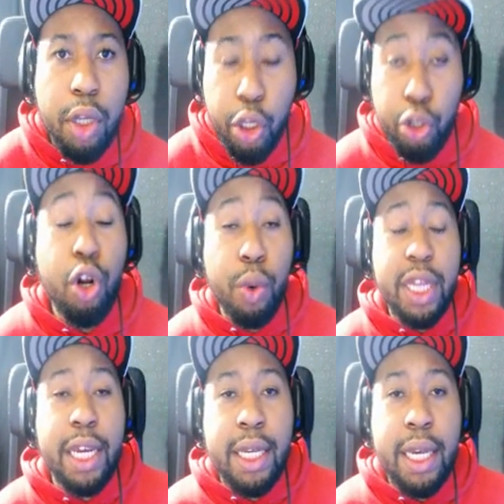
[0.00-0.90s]
You know what
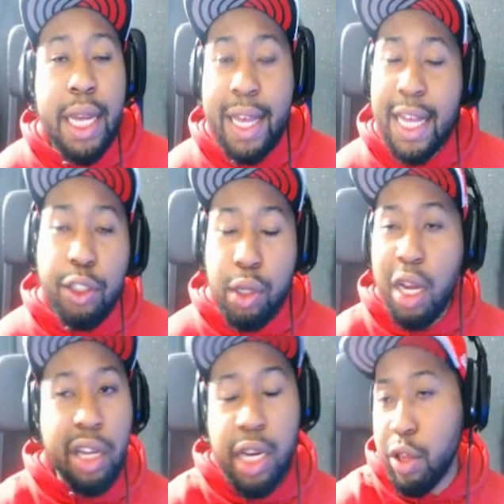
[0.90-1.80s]
they did? And that's why
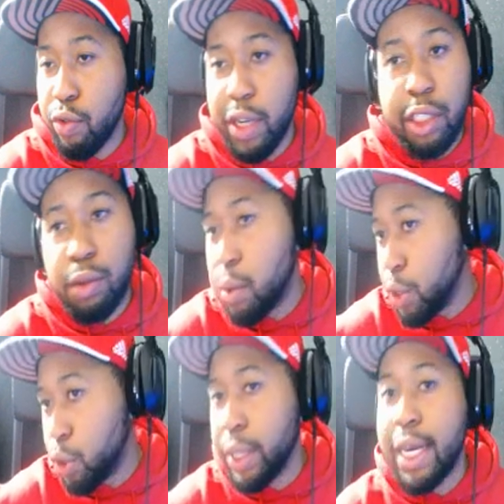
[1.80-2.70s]
another reason why I was
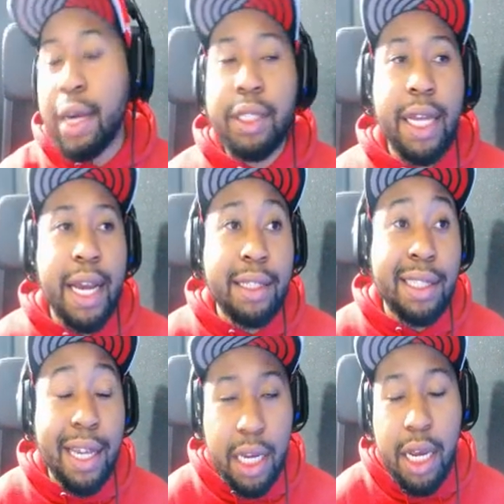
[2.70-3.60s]
tweeting out today. I
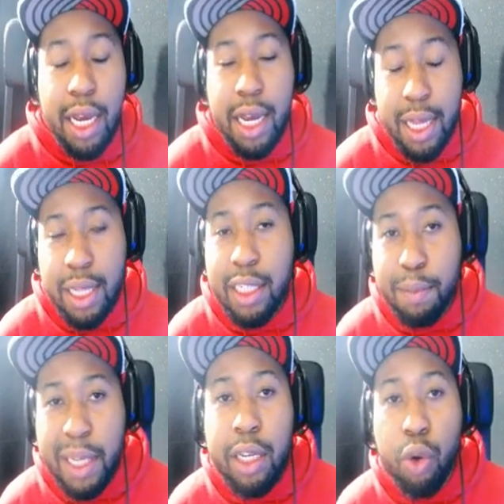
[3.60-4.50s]
said, these
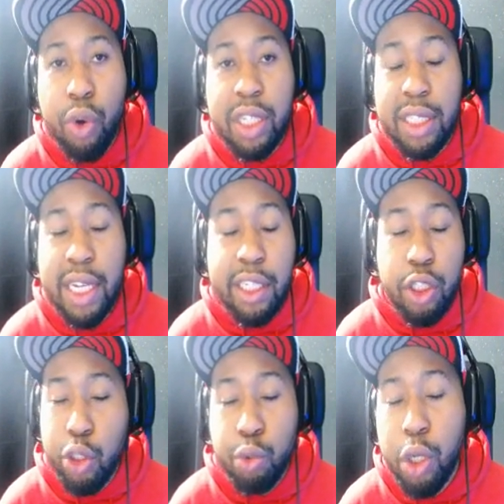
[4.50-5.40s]
media
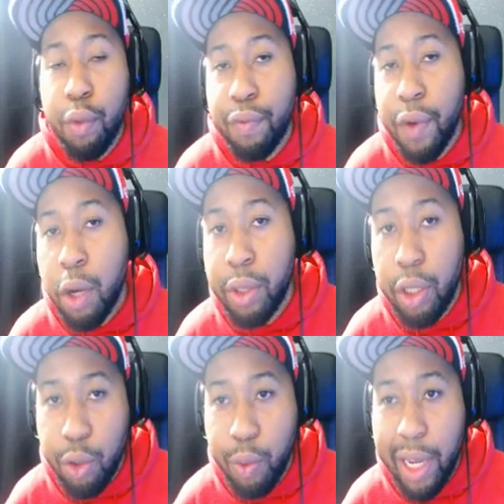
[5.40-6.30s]
organizations who don't fuck with the
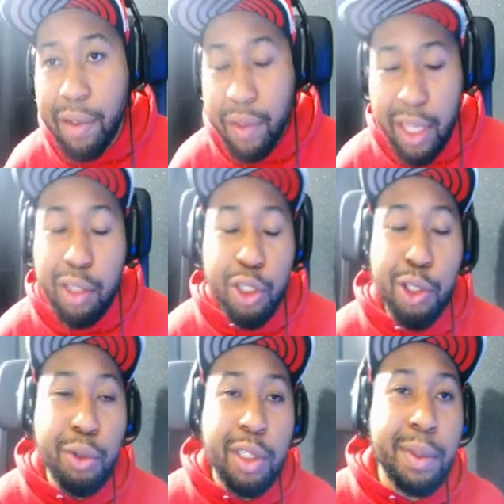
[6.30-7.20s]
new wave, they'll just
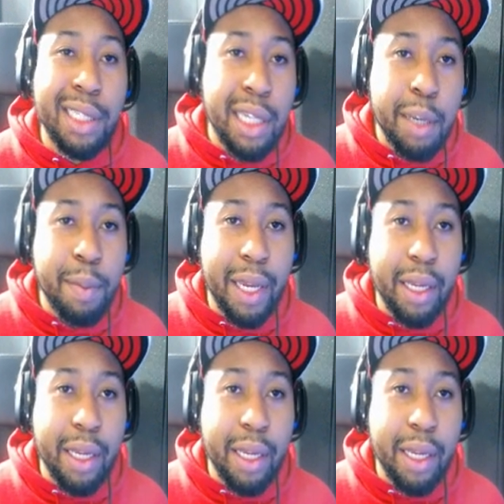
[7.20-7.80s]
use them as clickbait.